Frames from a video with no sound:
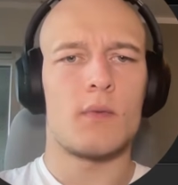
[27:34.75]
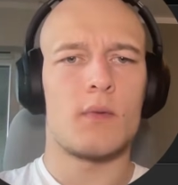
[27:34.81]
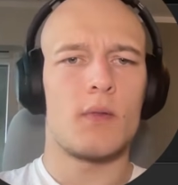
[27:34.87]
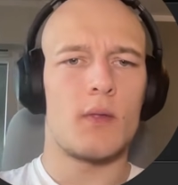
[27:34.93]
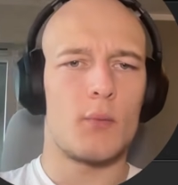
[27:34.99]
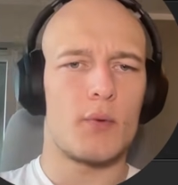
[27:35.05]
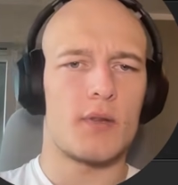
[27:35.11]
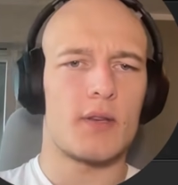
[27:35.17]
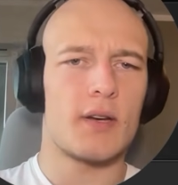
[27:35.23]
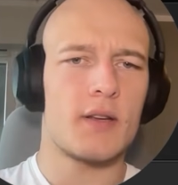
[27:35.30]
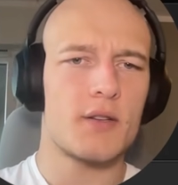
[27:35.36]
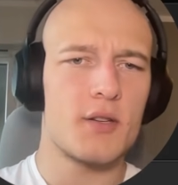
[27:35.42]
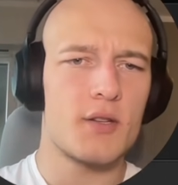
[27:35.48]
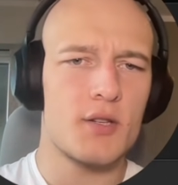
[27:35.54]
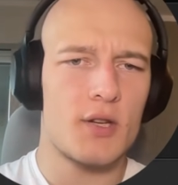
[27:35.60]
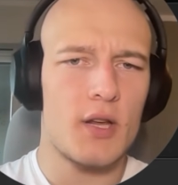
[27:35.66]
Now we can actually
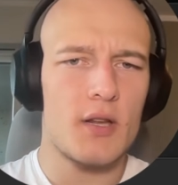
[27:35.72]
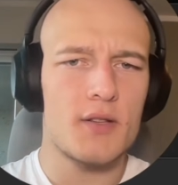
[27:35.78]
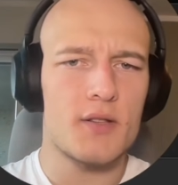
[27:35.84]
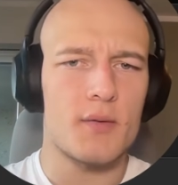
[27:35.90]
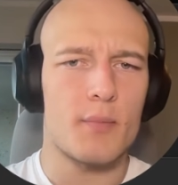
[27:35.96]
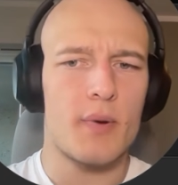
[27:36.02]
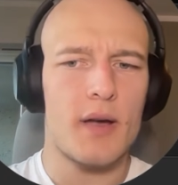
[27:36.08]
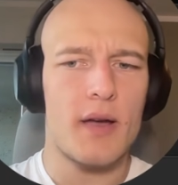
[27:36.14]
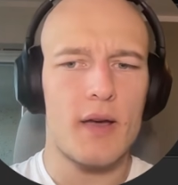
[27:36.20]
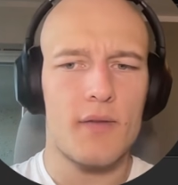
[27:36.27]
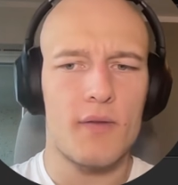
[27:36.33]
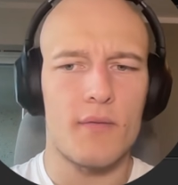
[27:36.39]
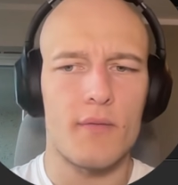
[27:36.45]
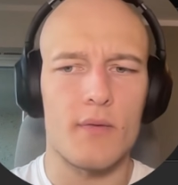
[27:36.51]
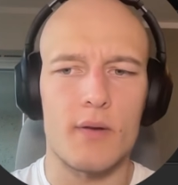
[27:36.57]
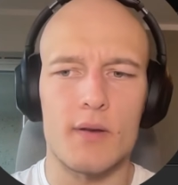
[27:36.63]
change the path
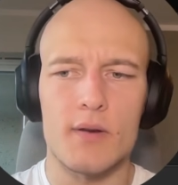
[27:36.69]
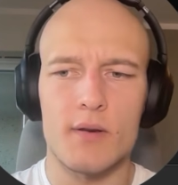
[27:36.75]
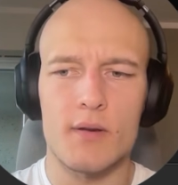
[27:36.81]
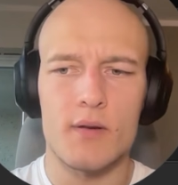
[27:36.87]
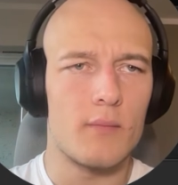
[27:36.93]
of it